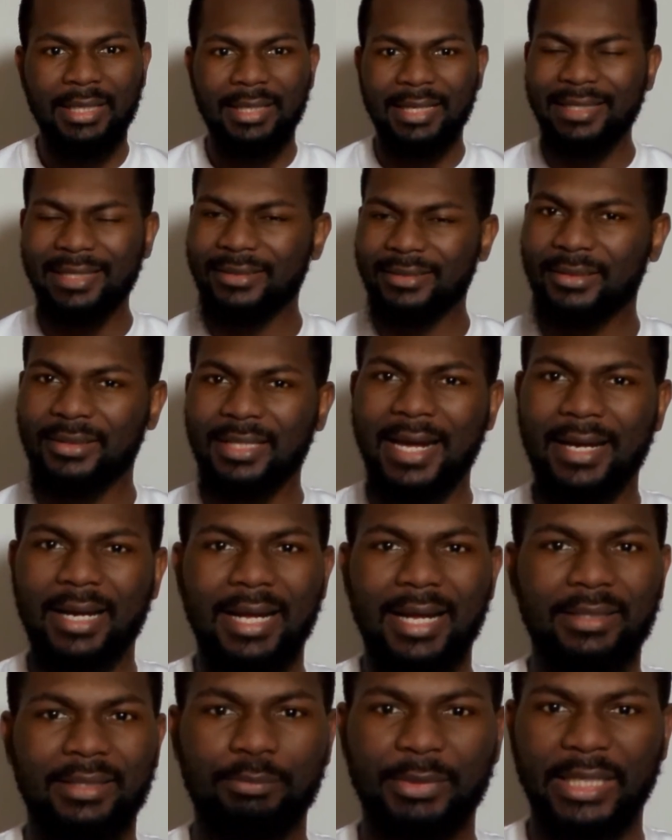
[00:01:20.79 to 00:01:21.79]
Let's start
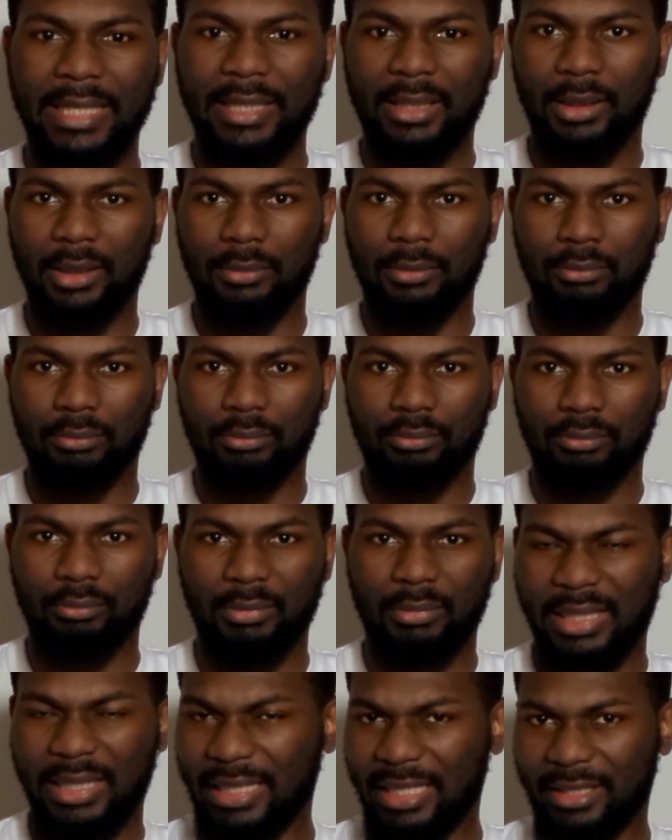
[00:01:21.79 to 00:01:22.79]
at the beginning
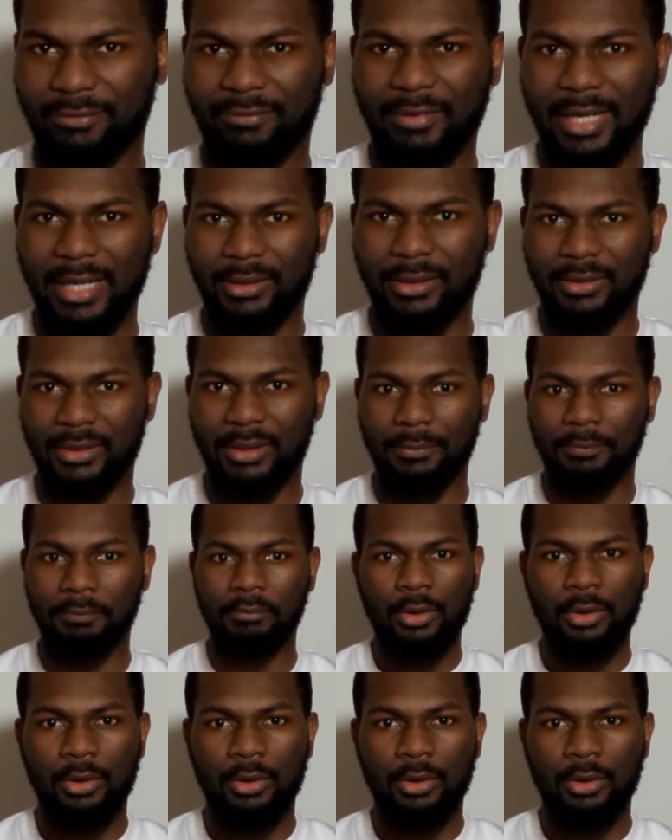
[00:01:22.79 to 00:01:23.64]
in infancy.